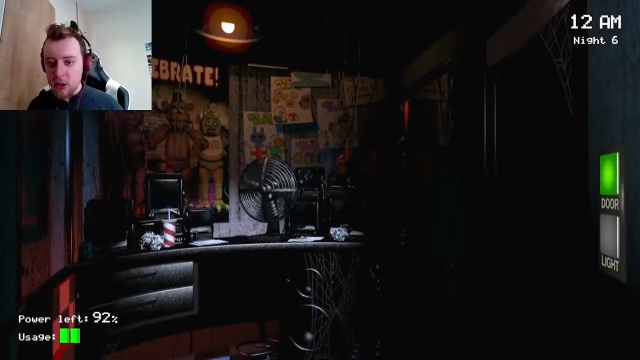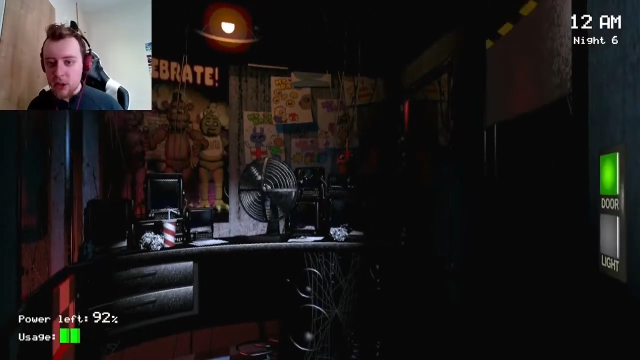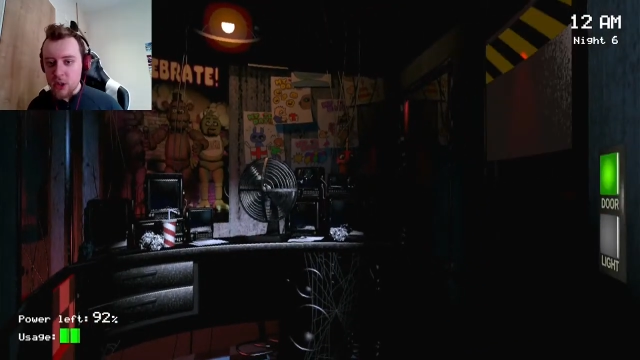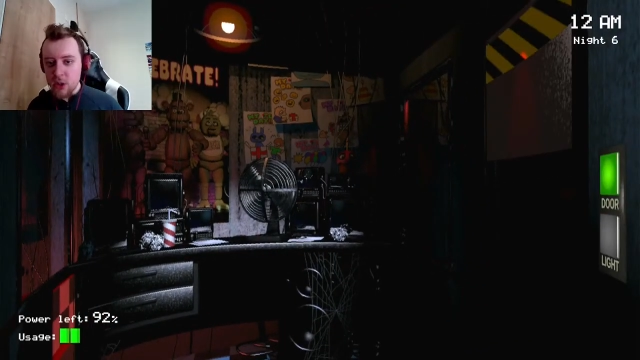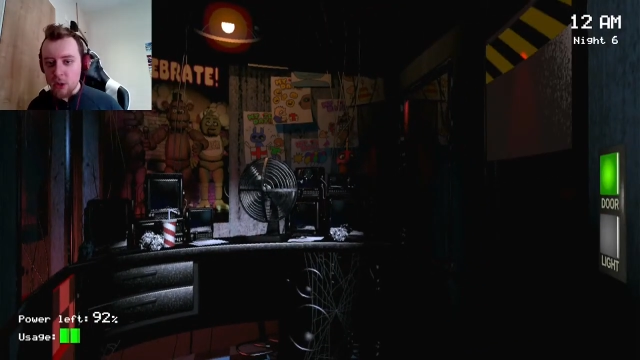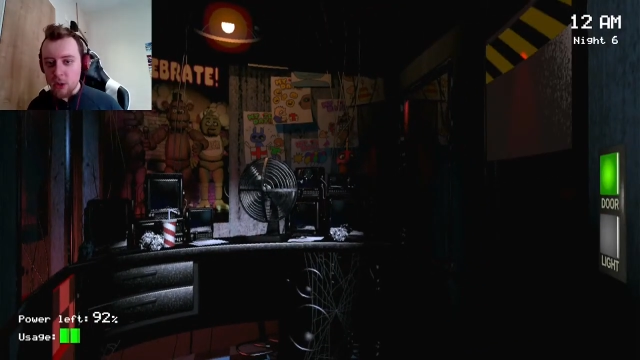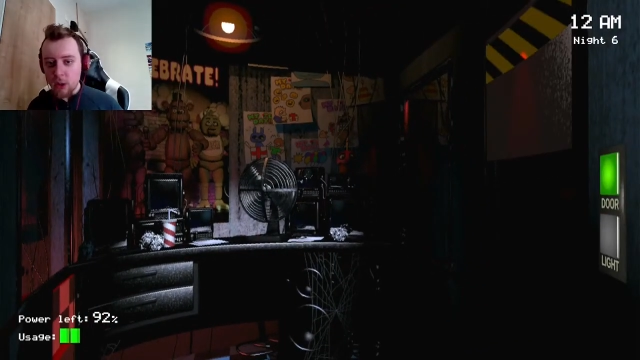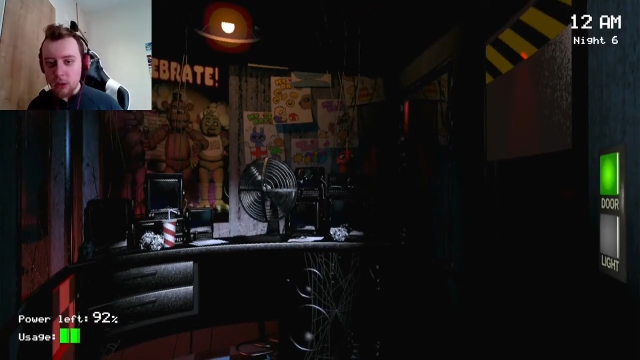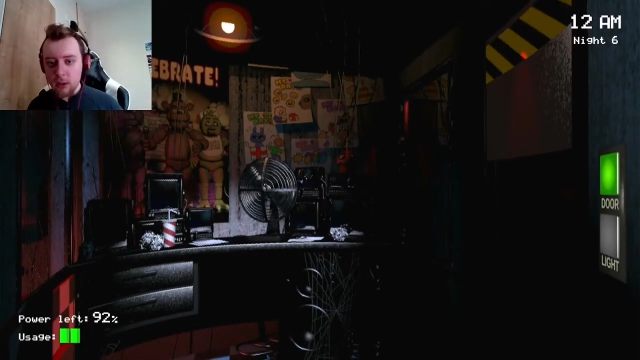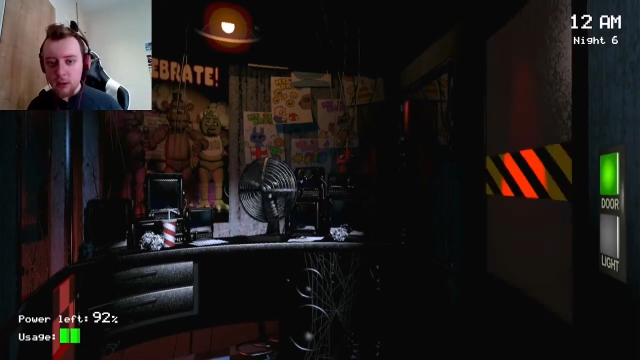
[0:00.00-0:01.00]

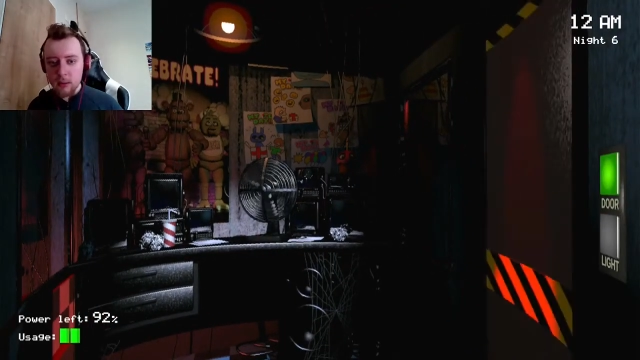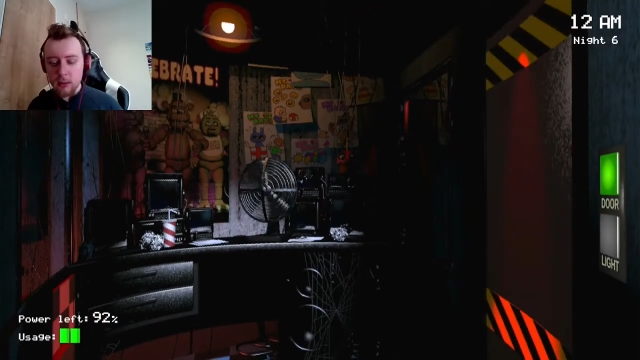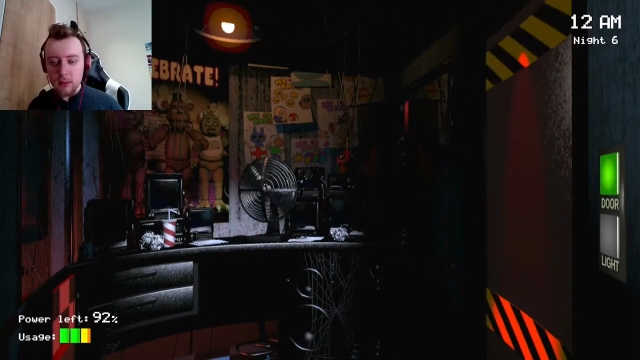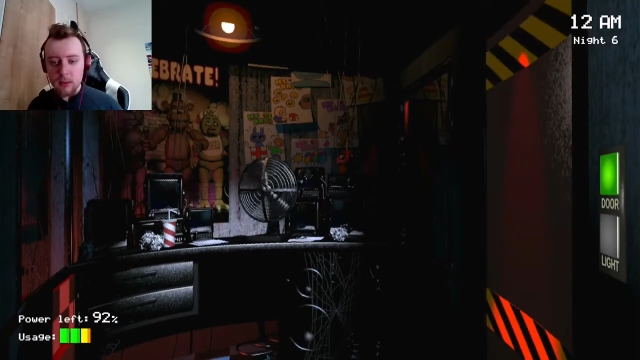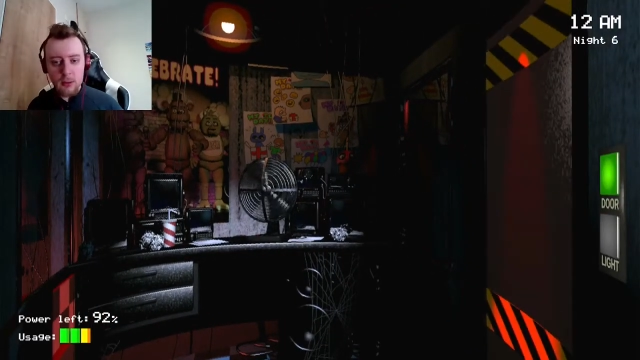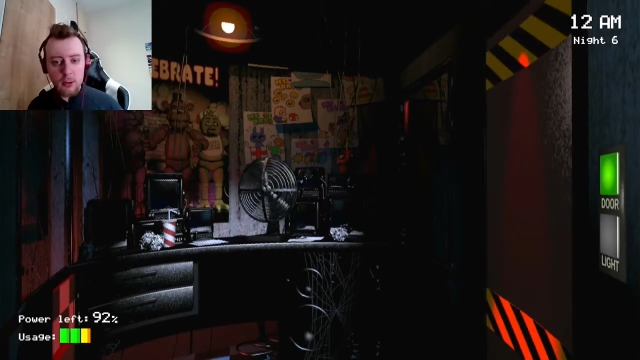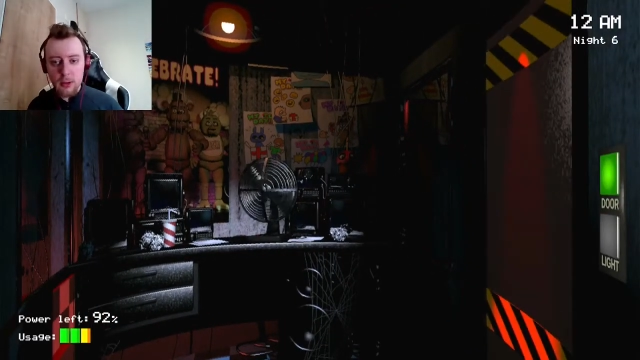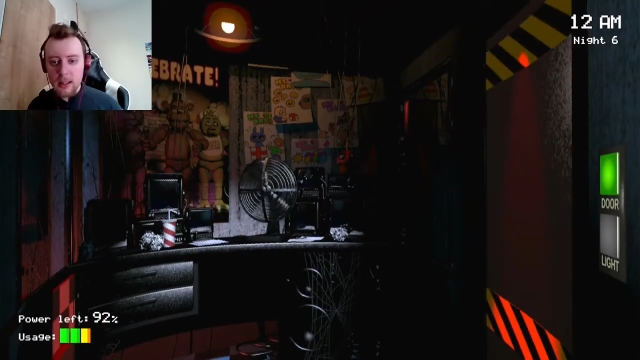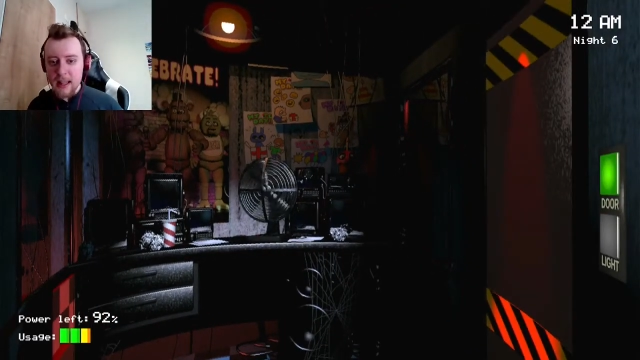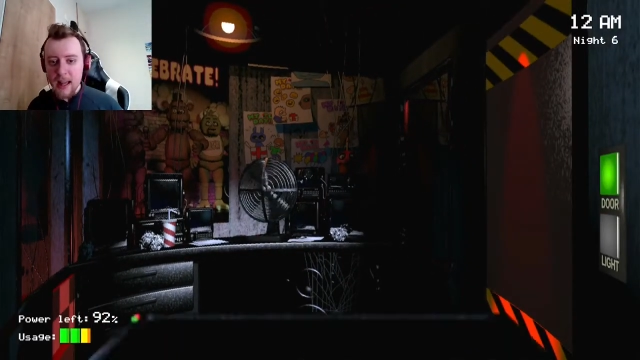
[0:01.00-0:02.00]
Door,
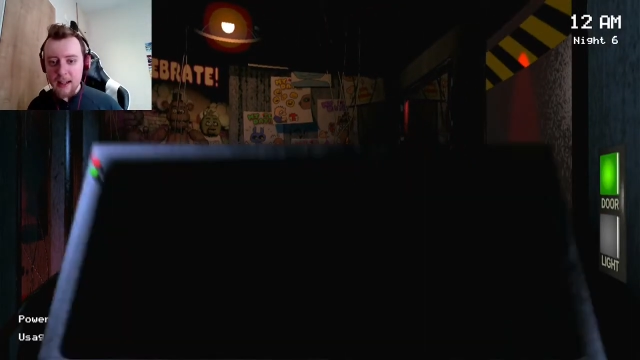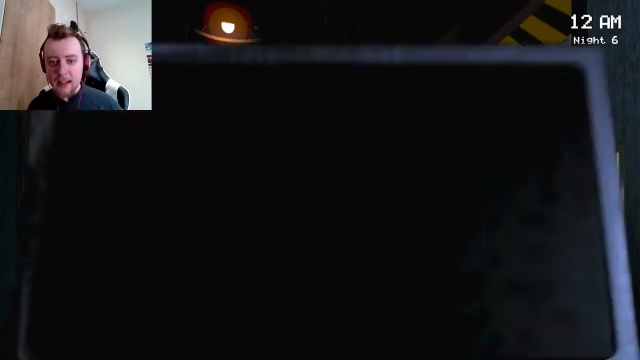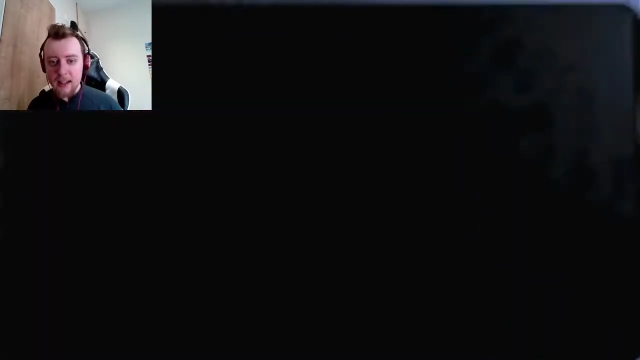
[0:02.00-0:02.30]
oh, that lag.